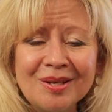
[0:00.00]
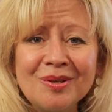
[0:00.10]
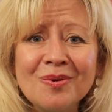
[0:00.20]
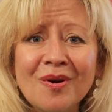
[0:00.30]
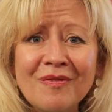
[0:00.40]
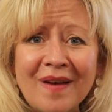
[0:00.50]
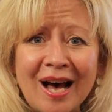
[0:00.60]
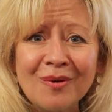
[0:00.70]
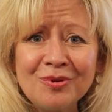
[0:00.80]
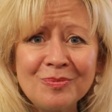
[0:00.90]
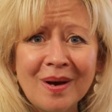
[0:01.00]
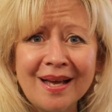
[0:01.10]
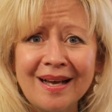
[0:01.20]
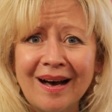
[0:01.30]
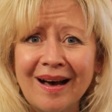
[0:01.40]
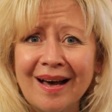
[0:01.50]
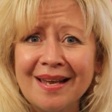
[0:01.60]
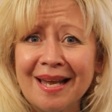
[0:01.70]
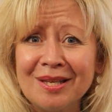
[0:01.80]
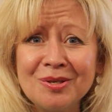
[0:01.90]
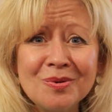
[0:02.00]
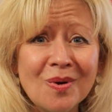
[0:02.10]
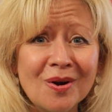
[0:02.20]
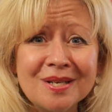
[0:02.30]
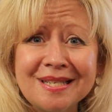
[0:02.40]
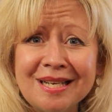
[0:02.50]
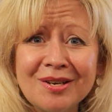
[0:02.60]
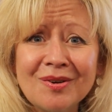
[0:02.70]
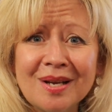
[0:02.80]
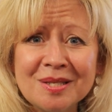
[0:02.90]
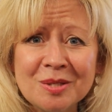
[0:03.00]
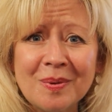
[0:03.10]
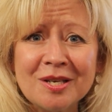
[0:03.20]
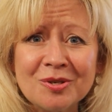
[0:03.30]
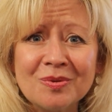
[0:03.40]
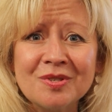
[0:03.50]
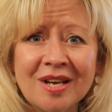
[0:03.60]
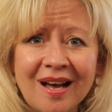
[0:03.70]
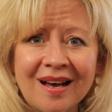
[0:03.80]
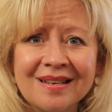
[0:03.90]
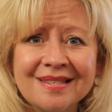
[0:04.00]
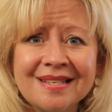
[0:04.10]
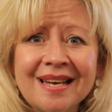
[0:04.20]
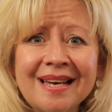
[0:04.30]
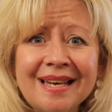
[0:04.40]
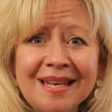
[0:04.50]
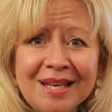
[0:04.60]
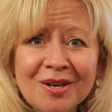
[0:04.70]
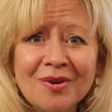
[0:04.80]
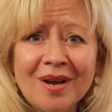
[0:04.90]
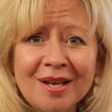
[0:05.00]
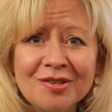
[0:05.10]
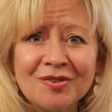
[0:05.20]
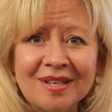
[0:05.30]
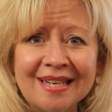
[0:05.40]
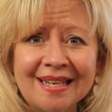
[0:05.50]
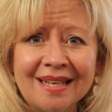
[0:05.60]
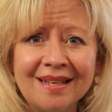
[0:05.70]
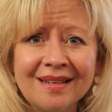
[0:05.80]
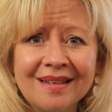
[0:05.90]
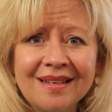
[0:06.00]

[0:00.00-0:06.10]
You are valued by God, and you are dear and special to us here at Trinity.